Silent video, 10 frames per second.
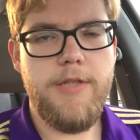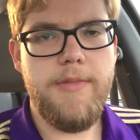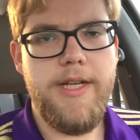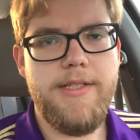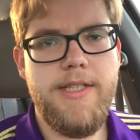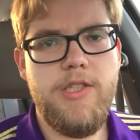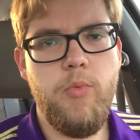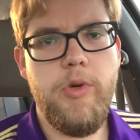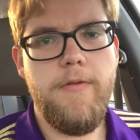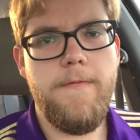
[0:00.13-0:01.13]
up guys, it's the
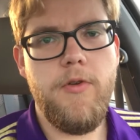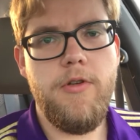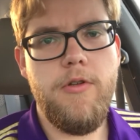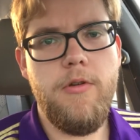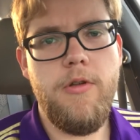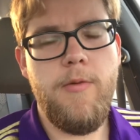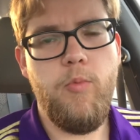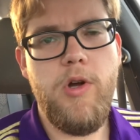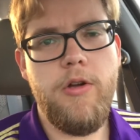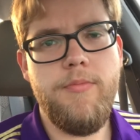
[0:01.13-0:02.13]
Weird Food Dude, and
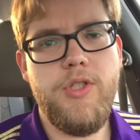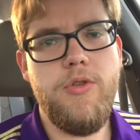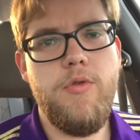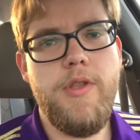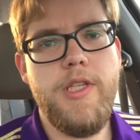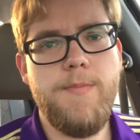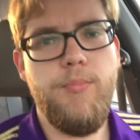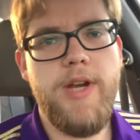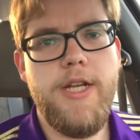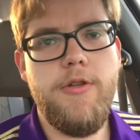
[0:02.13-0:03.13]
welcome to this
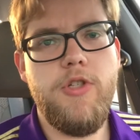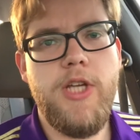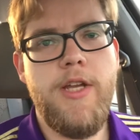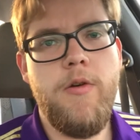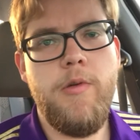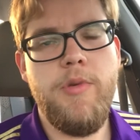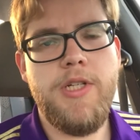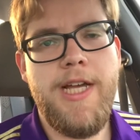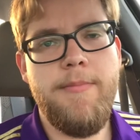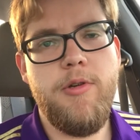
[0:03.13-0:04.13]
brand new channel in which
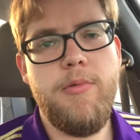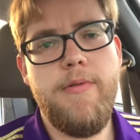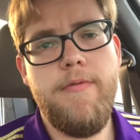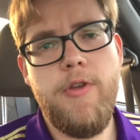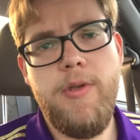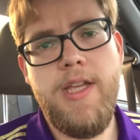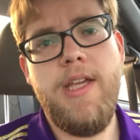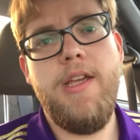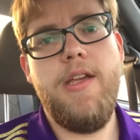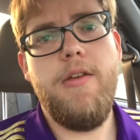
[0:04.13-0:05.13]
I'm going to be reviewing
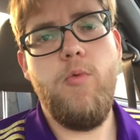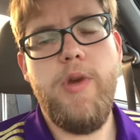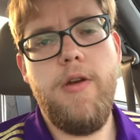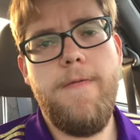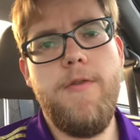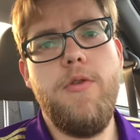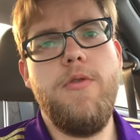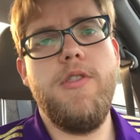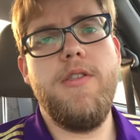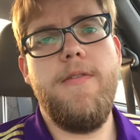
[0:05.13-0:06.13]
weird
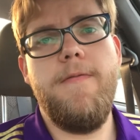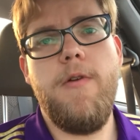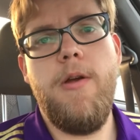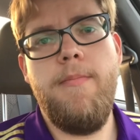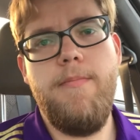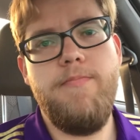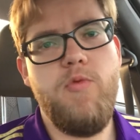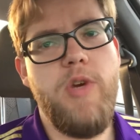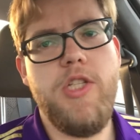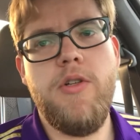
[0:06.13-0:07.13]
foods from
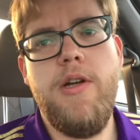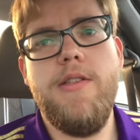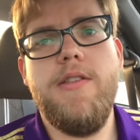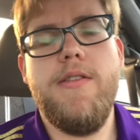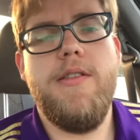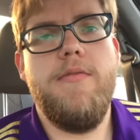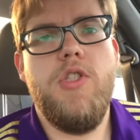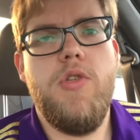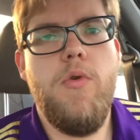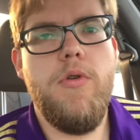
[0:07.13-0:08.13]
restaurants,
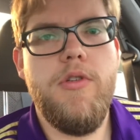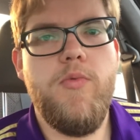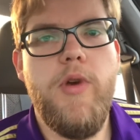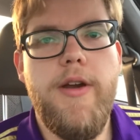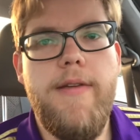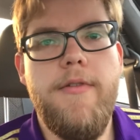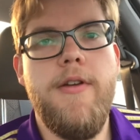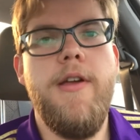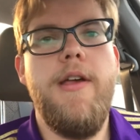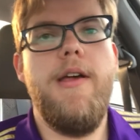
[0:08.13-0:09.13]
stores,
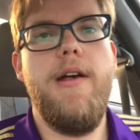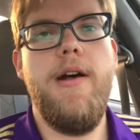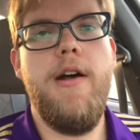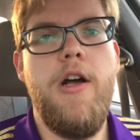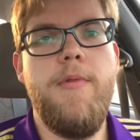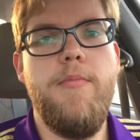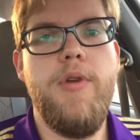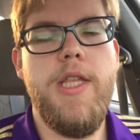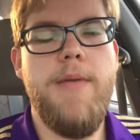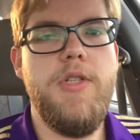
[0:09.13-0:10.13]
wherever, um, and
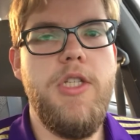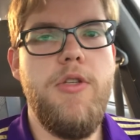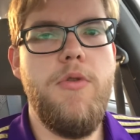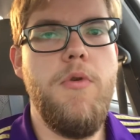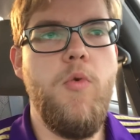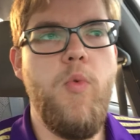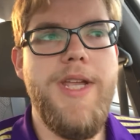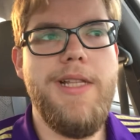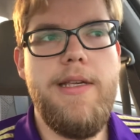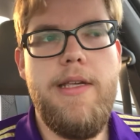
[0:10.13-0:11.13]
bringing them to you
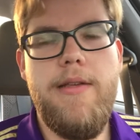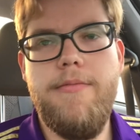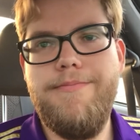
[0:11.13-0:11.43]
weekly,